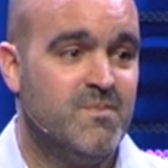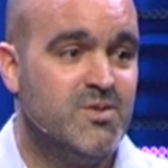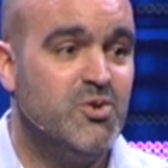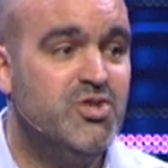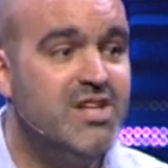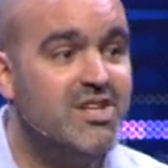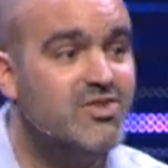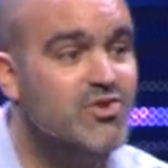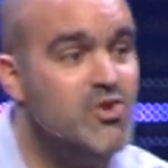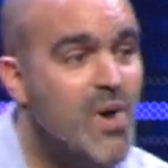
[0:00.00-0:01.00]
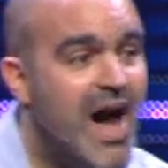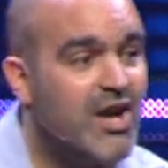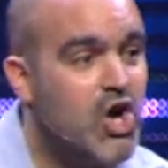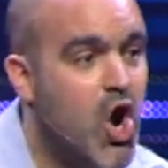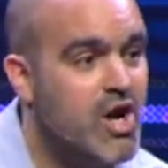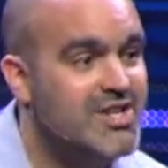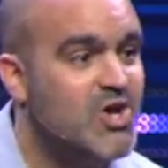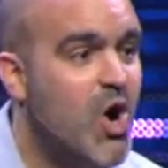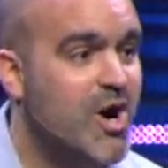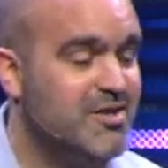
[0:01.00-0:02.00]
So Jesus knew how to guard his
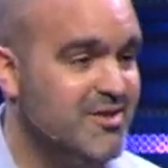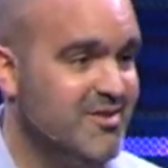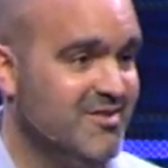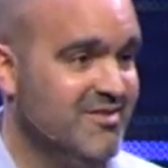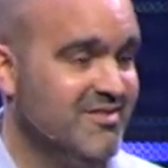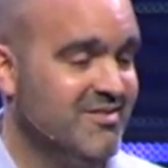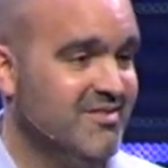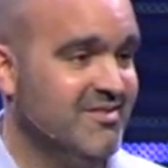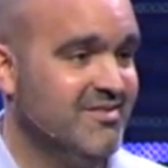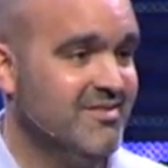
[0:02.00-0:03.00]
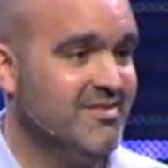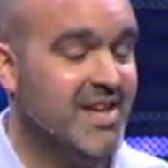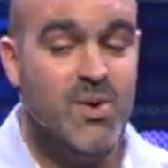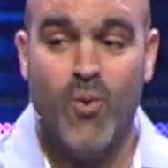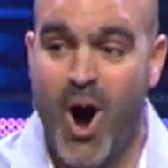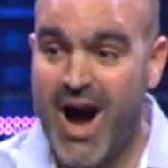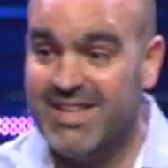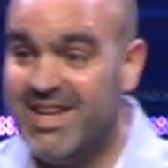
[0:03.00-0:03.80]
heart. He walked